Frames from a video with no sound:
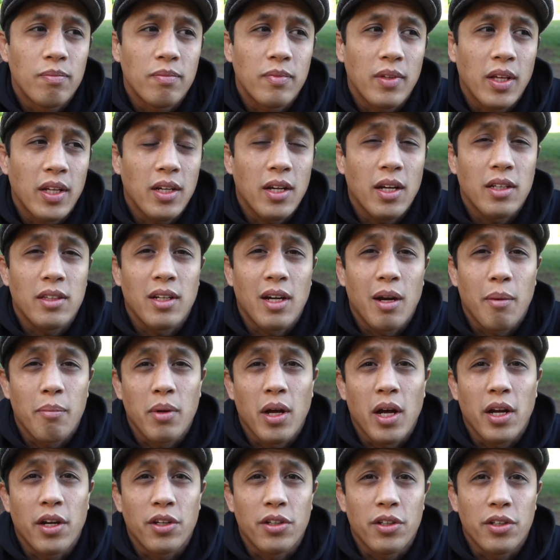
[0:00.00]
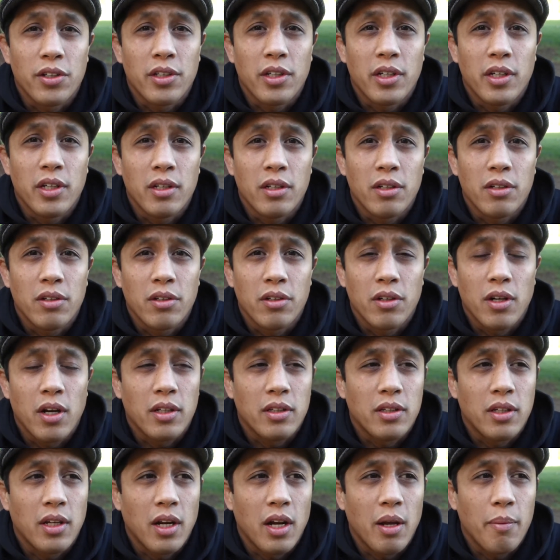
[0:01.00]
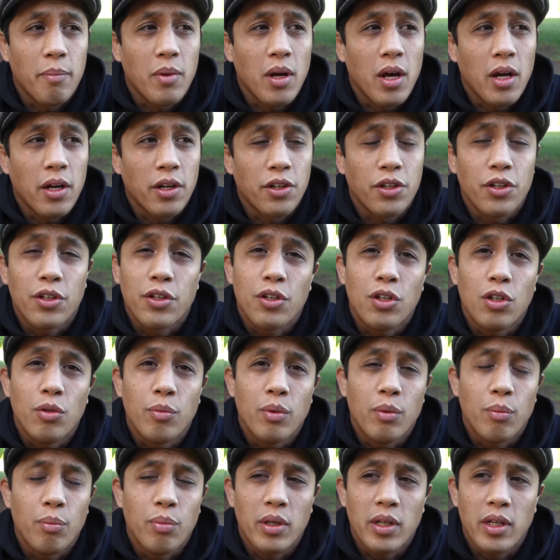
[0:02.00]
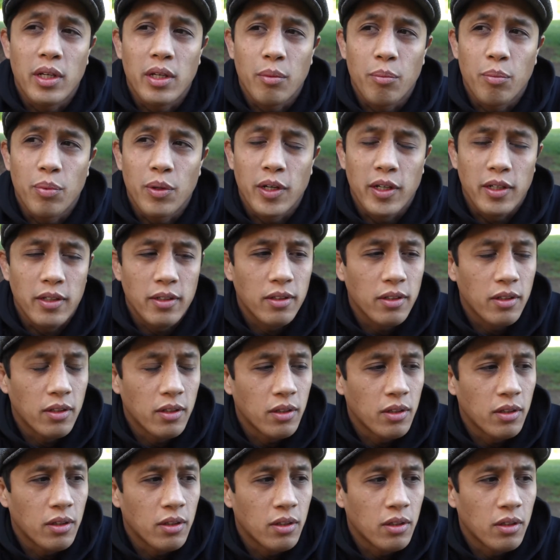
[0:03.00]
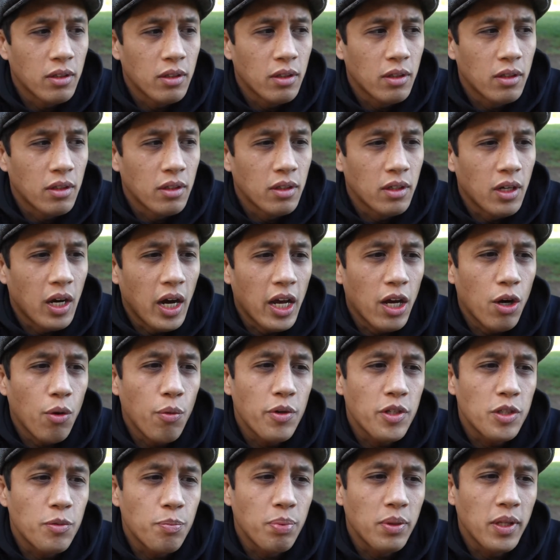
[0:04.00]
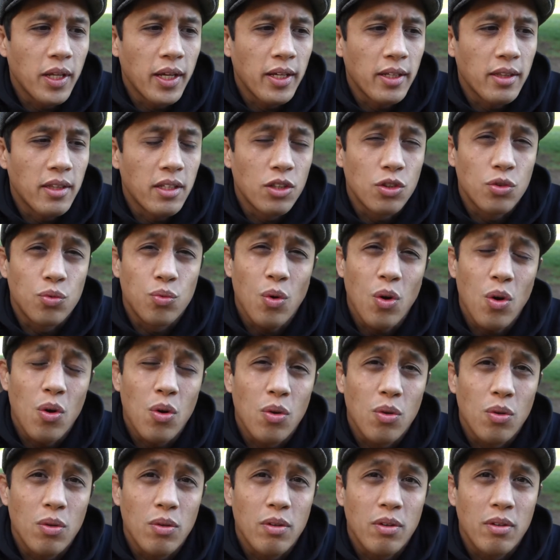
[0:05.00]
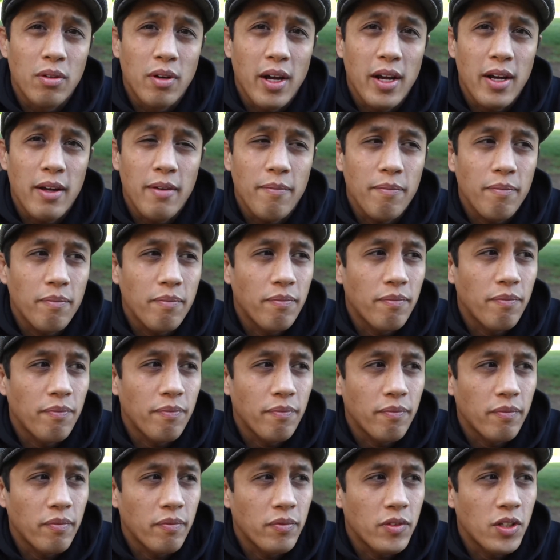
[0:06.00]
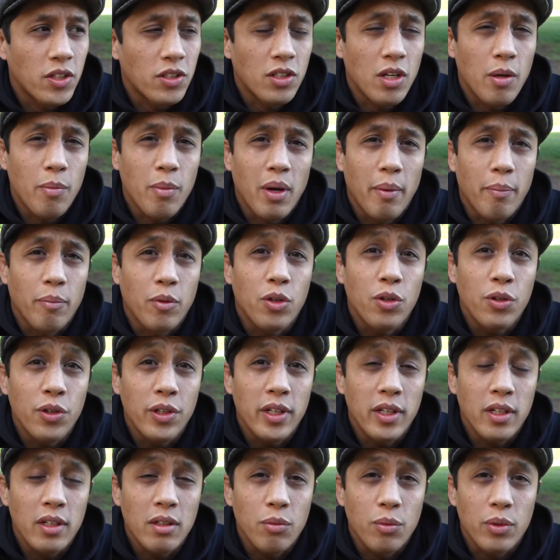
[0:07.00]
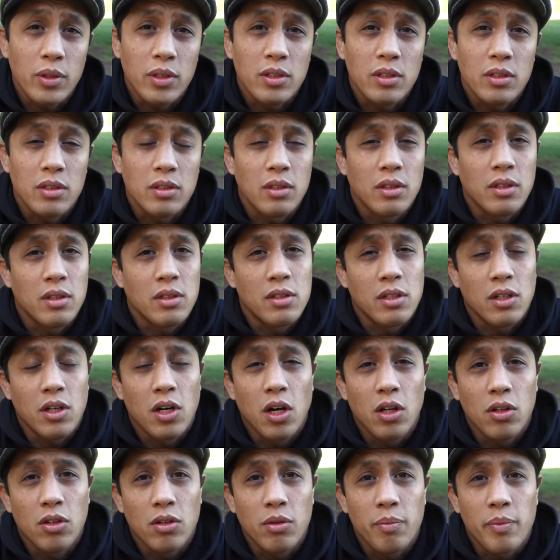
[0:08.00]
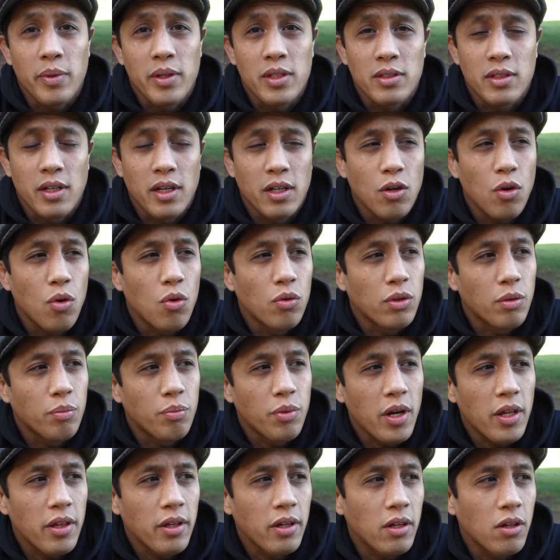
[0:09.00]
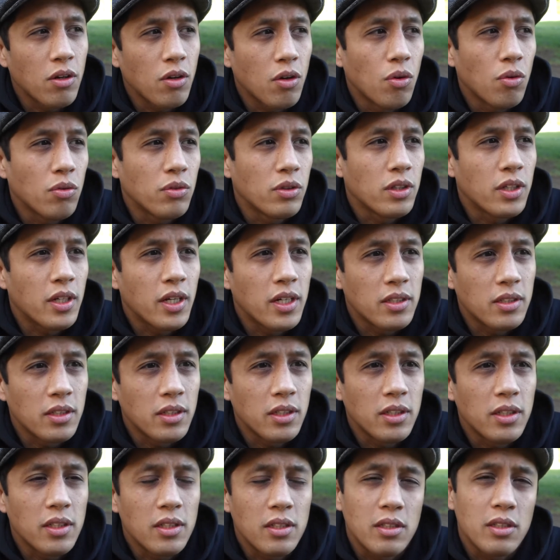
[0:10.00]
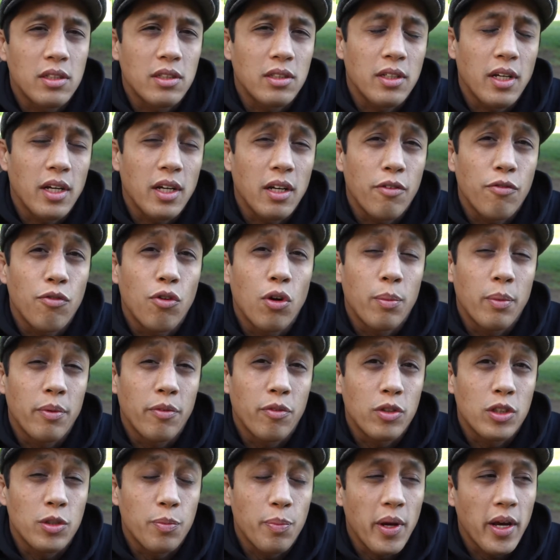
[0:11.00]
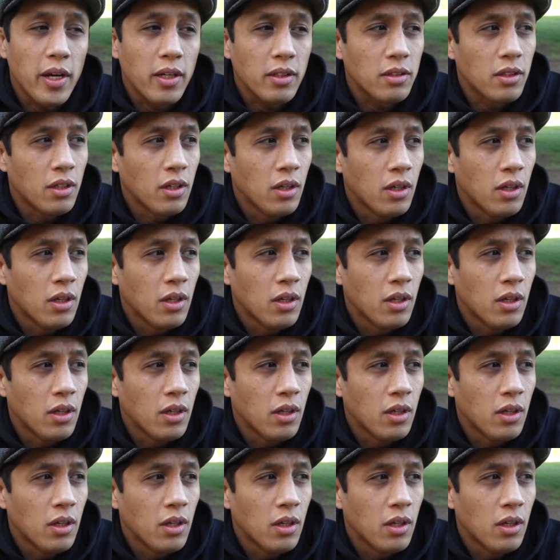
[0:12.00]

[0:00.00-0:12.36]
Not that I'm not a good kid, or not that I'm not a good human being, but I always played this role, right? To some, I'm kuya, which in Tagalog means like older brother or older cousin. It's just like a form of respect.